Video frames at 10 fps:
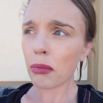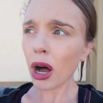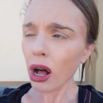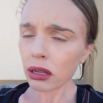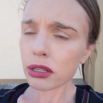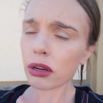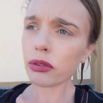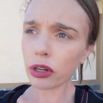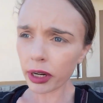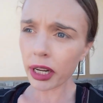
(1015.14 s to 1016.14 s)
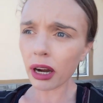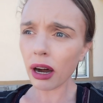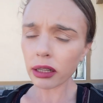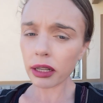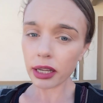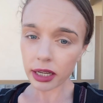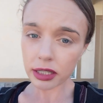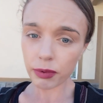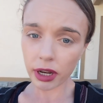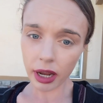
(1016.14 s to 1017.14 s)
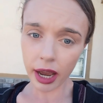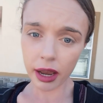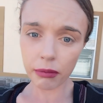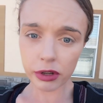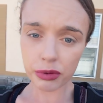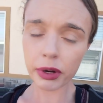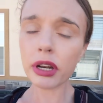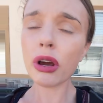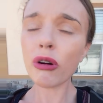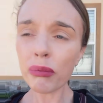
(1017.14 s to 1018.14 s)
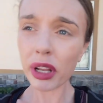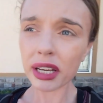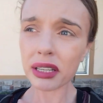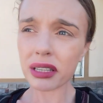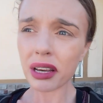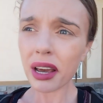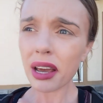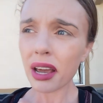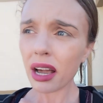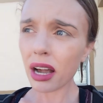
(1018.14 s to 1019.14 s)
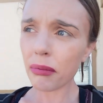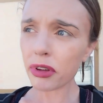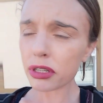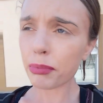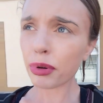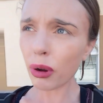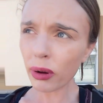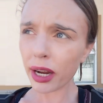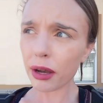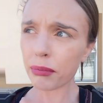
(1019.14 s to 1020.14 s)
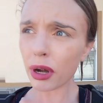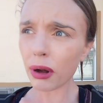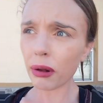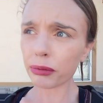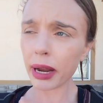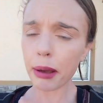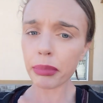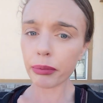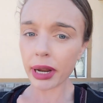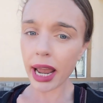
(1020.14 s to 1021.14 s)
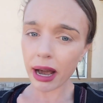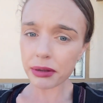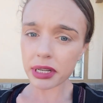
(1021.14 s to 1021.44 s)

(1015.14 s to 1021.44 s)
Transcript: Also, during all of this, when I was ridden homeless, there's a program called Rapid Rehousing